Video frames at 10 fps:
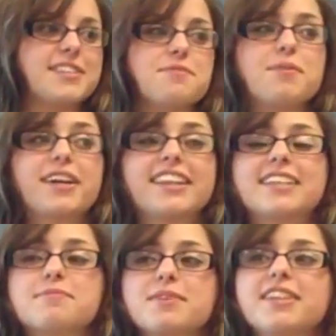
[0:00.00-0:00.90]
Somebody
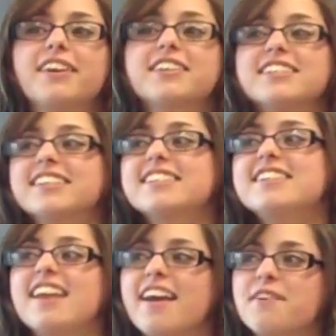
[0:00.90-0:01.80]
that's been there since
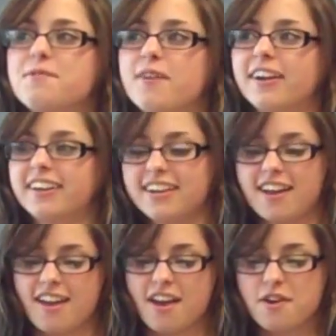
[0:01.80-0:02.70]
day one.
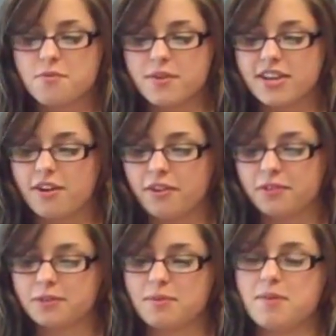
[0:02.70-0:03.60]
We
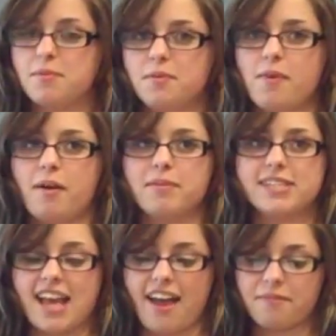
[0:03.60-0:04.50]
call those people mom
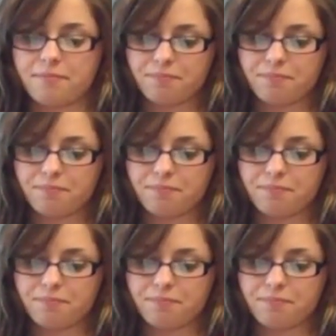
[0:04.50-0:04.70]
and dad.